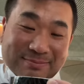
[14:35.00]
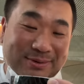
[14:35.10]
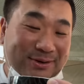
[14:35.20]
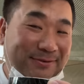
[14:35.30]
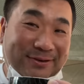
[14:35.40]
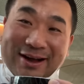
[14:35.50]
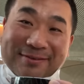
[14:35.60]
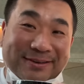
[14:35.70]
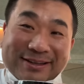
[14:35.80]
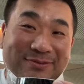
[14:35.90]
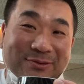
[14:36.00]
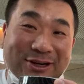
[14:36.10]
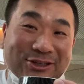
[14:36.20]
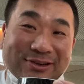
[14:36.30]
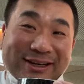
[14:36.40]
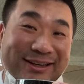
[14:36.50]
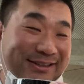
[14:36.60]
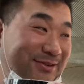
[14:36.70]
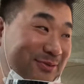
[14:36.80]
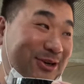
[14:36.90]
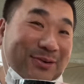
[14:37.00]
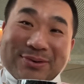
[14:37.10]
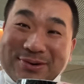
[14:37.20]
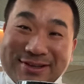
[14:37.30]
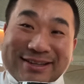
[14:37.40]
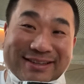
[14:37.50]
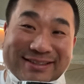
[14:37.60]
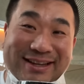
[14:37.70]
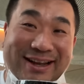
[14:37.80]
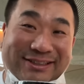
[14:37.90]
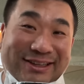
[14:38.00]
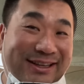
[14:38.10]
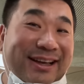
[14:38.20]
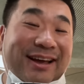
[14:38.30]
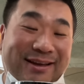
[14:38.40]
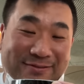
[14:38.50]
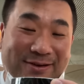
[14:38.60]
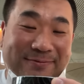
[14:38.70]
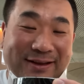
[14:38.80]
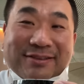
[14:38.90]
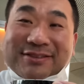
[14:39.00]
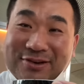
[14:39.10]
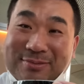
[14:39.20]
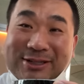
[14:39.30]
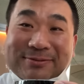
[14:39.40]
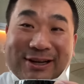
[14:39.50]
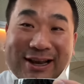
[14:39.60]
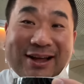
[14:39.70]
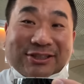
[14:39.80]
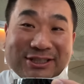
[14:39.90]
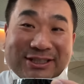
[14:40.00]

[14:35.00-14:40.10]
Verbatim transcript: a beautiful coffee. Didn't want to drink it, didn't want to ruin this actually. Well, thank you so much for the lounge